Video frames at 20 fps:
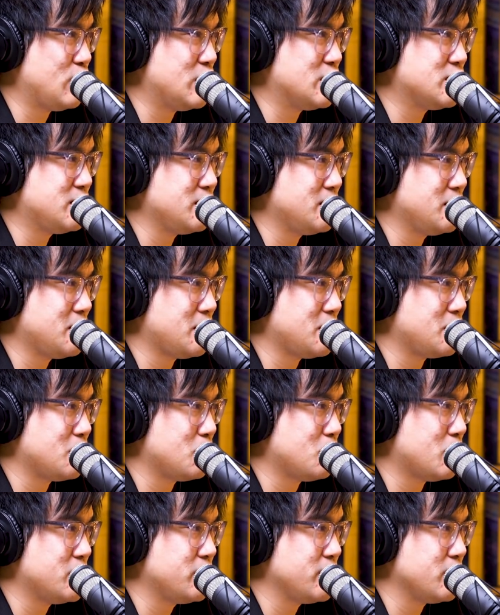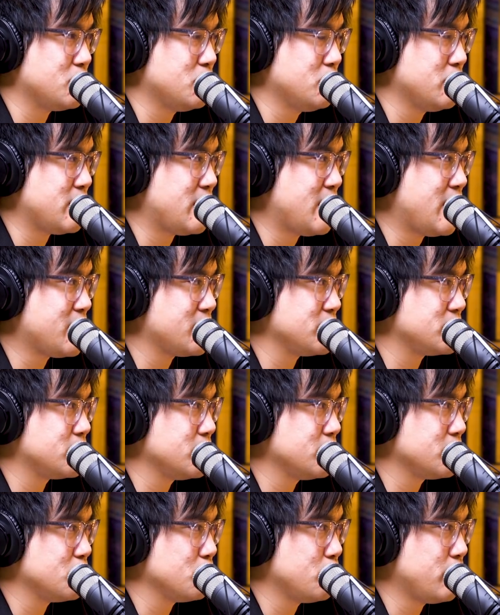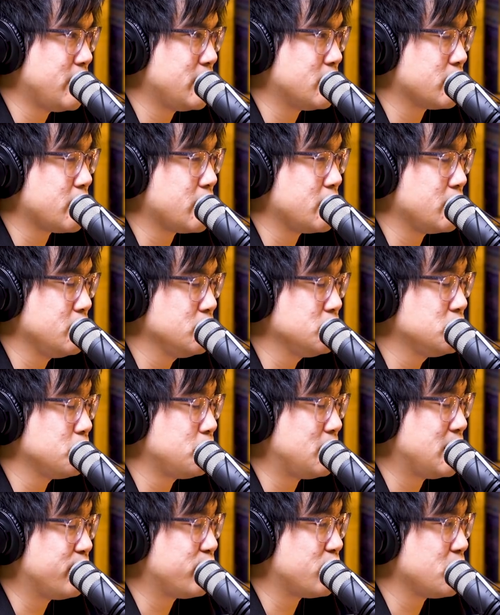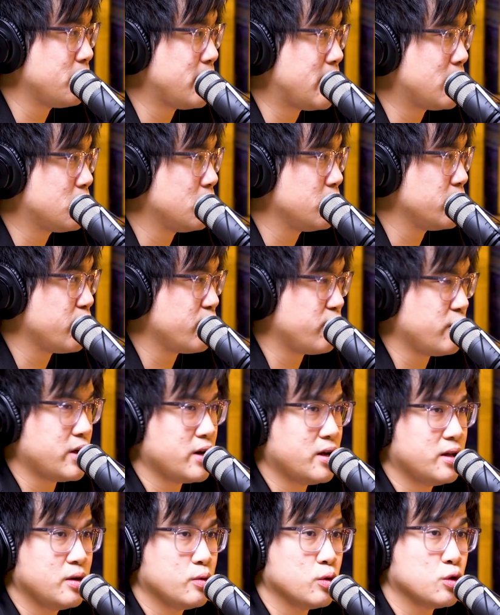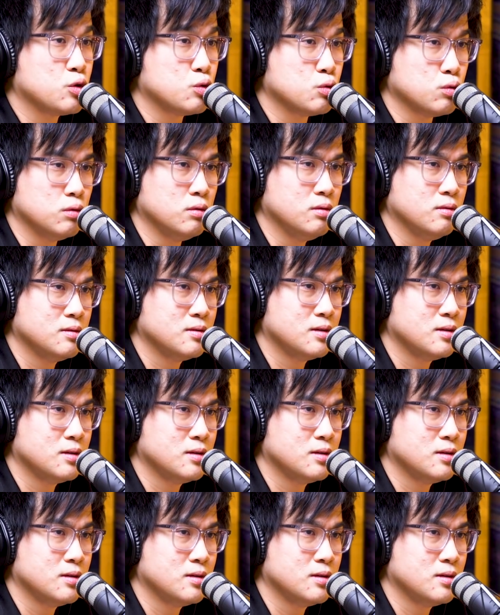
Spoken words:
listening and you're wondering who the heck is Kurt Cobain, okay, he used to play for a band called Nirvana. They were cool.